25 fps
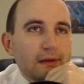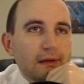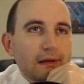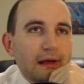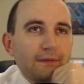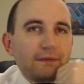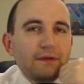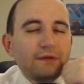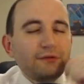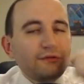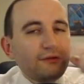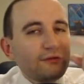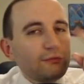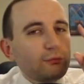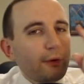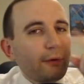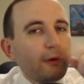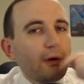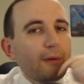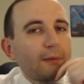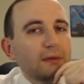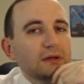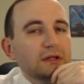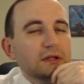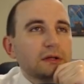And this is
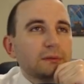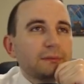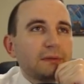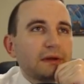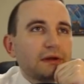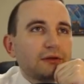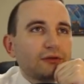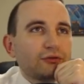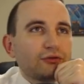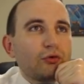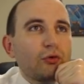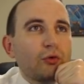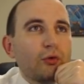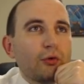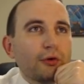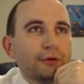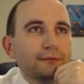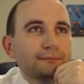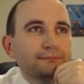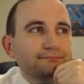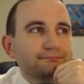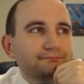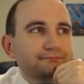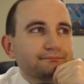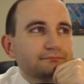where I'm a little bit
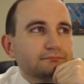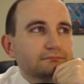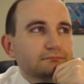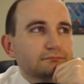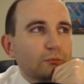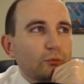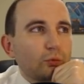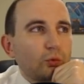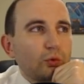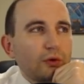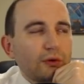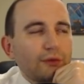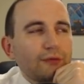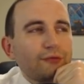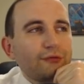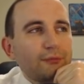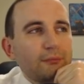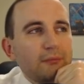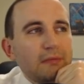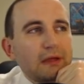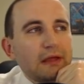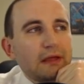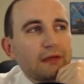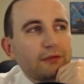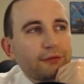torn. Will
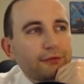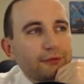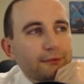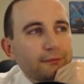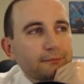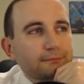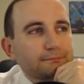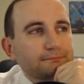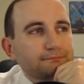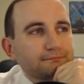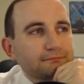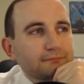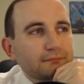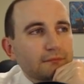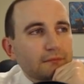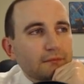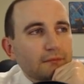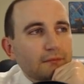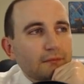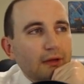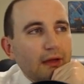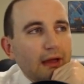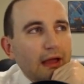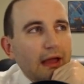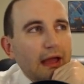Smith
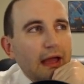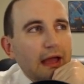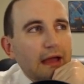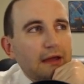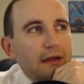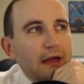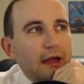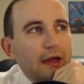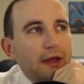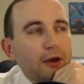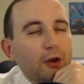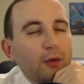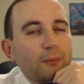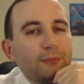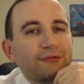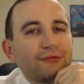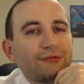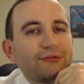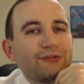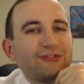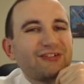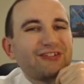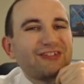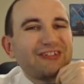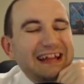had an
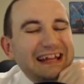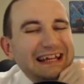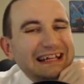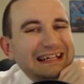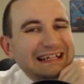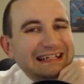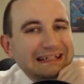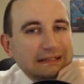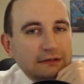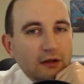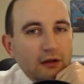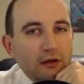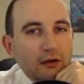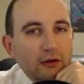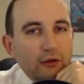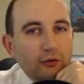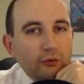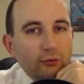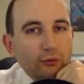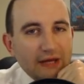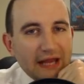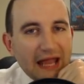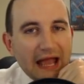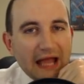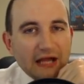obscene
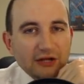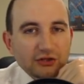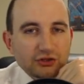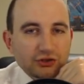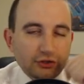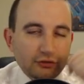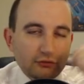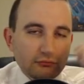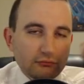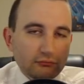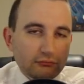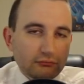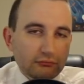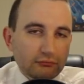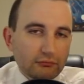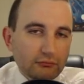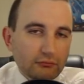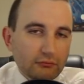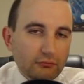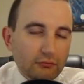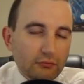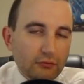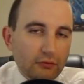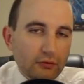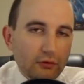reaction,
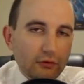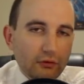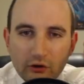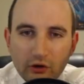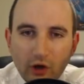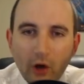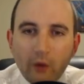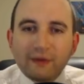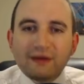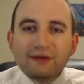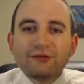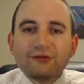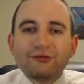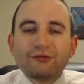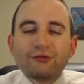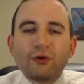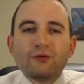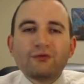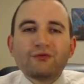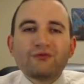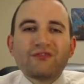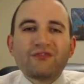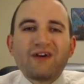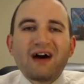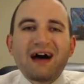going
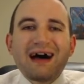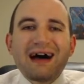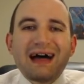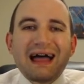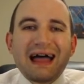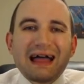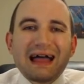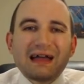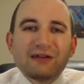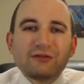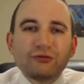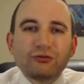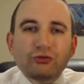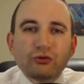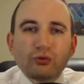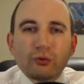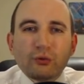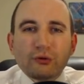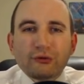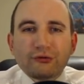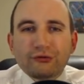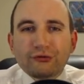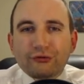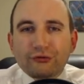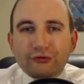so far as
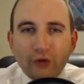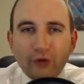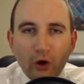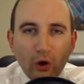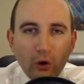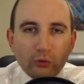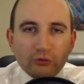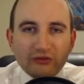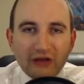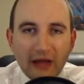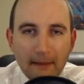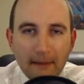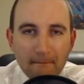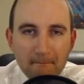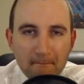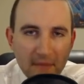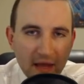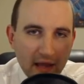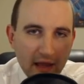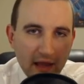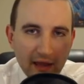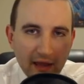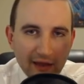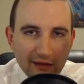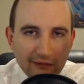to assault a
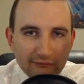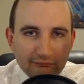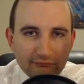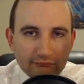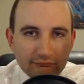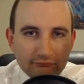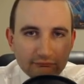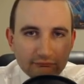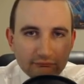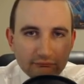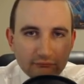man